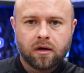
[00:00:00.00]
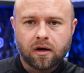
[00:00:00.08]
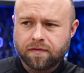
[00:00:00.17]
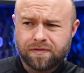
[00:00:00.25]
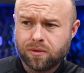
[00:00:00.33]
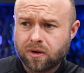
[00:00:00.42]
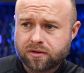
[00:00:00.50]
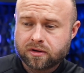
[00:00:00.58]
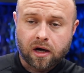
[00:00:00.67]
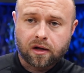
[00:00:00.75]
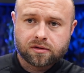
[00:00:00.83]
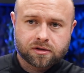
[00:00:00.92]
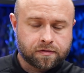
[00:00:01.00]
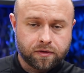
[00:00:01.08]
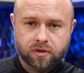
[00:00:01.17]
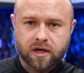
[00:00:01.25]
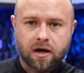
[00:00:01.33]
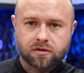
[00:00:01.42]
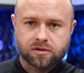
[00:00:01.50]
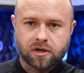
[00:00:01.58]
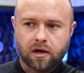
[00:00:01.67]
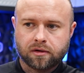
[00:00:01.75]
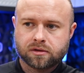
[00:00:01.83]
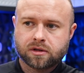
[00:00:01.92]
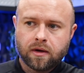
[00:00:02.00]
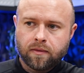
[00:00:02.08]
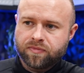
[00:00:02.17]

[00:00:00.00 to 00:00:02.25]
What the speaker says: a few $100s, a few $1,000s